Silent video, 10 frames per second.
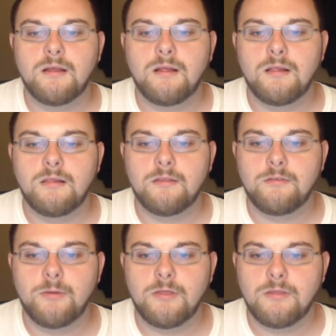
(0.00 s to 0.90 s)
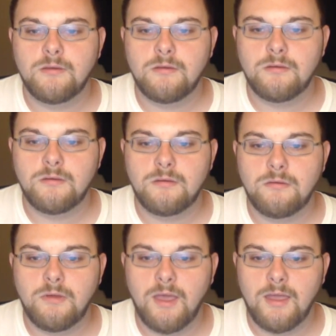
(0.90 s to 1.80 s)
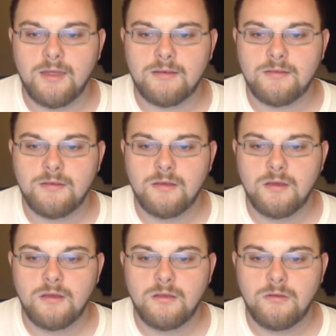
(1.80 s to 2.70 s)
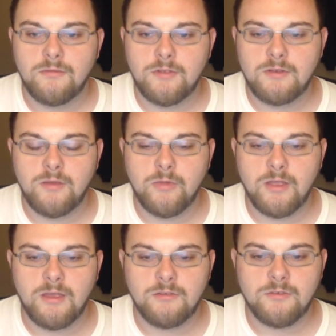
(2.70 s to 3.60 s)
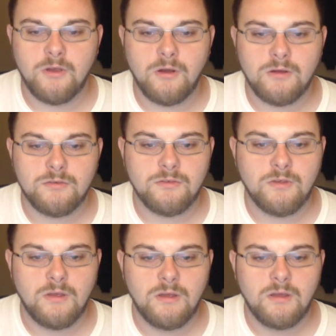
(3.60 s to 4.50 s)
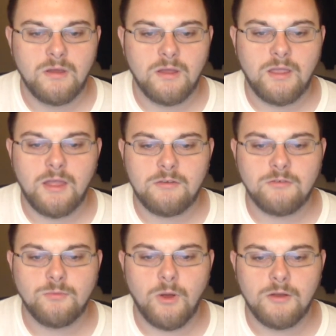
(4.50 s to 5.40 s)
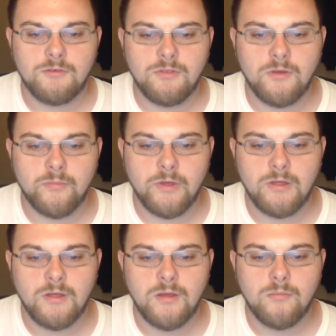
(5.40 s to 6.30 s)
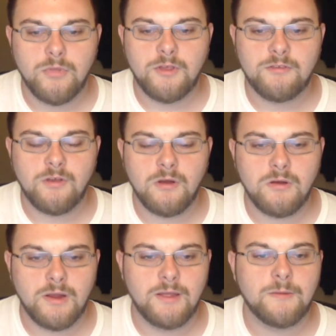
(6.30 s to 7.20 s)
Elizabeth, you can't. You have the Demon King's curse. I can't just watch them. Please hurry.